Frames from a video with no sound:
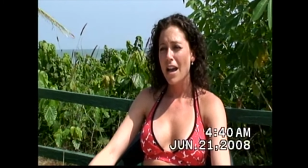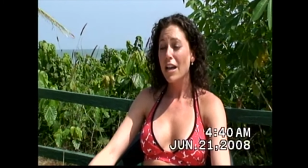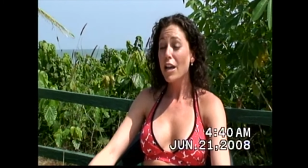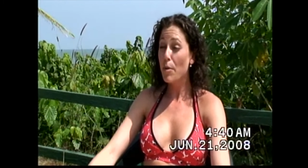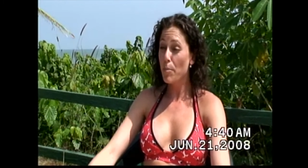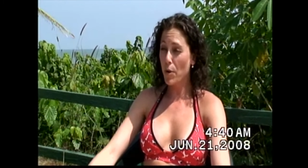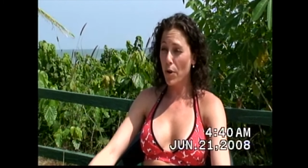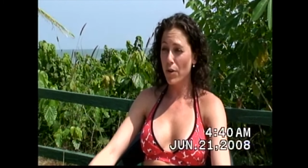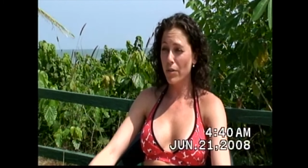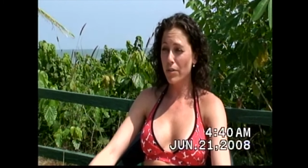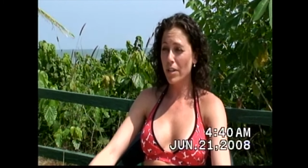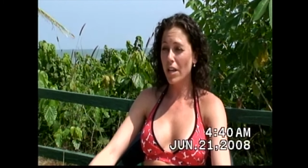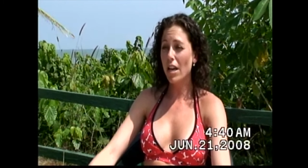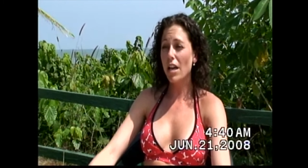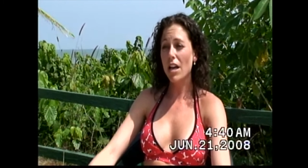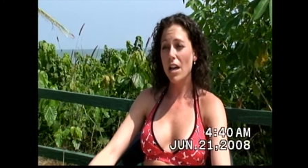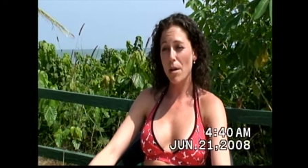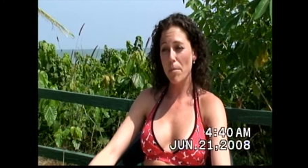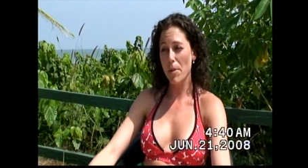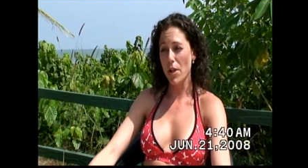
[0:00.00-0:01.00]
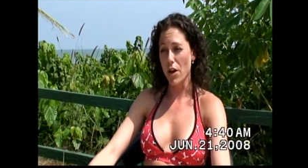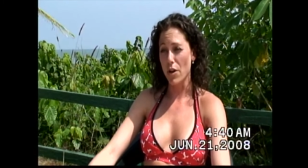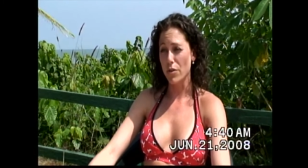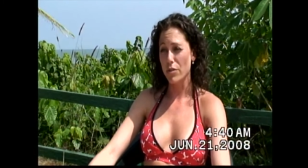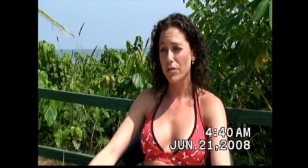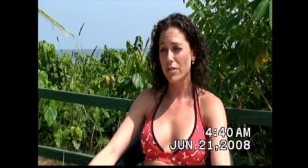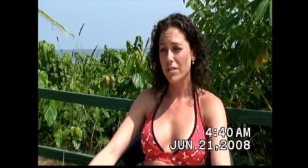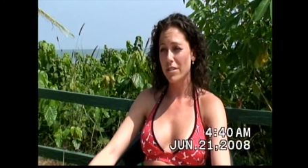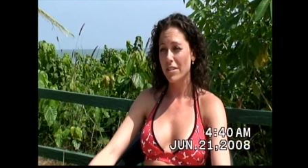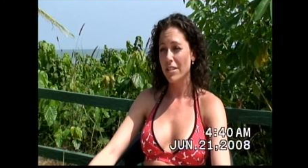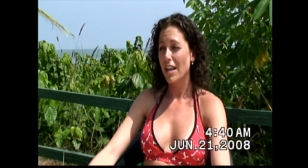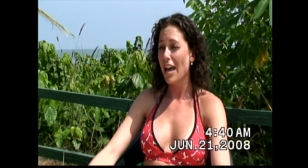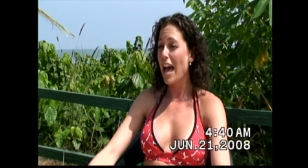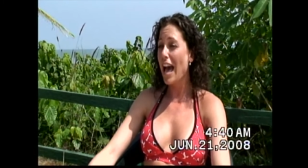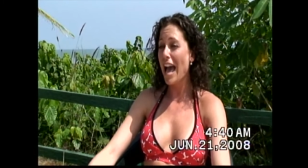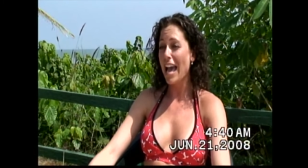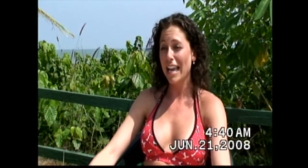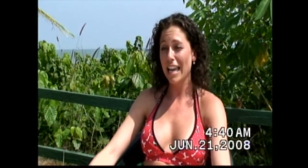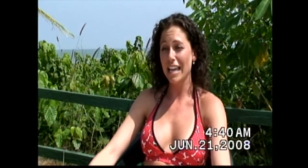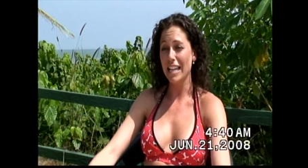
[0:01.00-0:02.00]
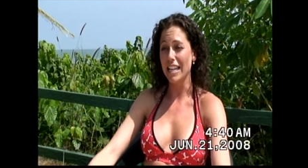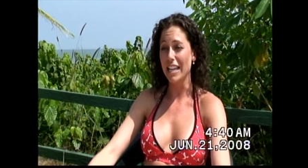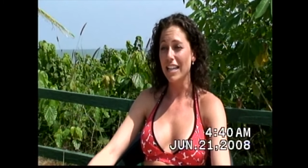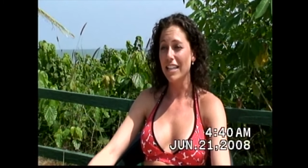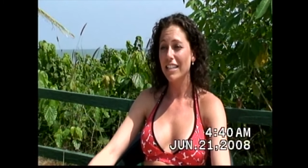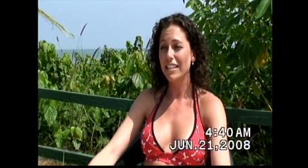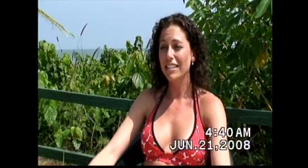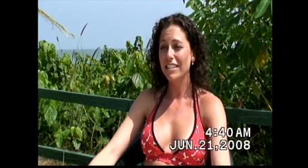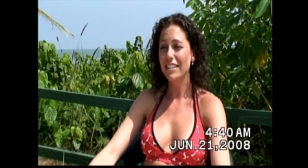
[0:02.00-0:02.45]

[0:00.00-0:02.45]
Gabon, Gablos. I hate it.